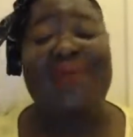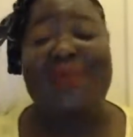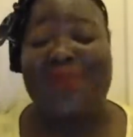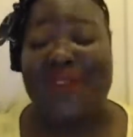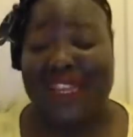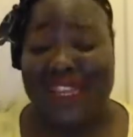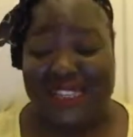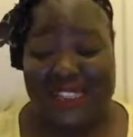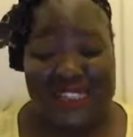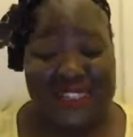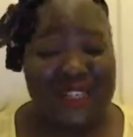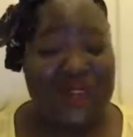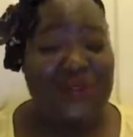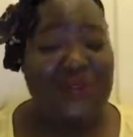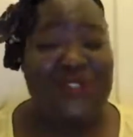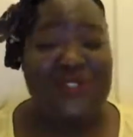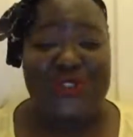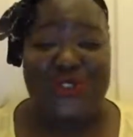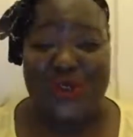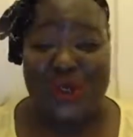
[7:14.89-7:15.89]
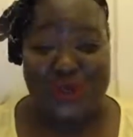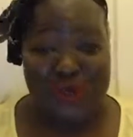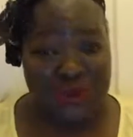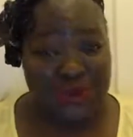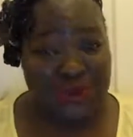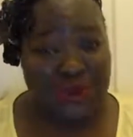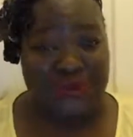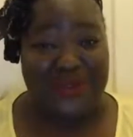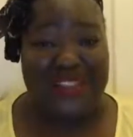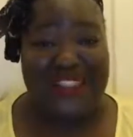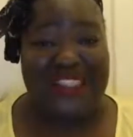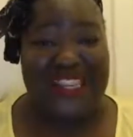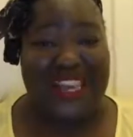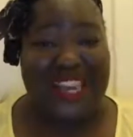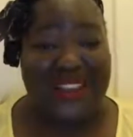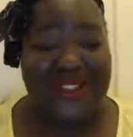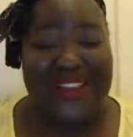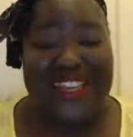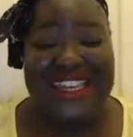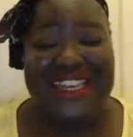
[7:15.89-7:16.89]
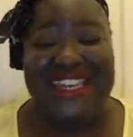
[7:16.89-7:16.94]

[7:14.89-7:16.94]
but that's another story for another time.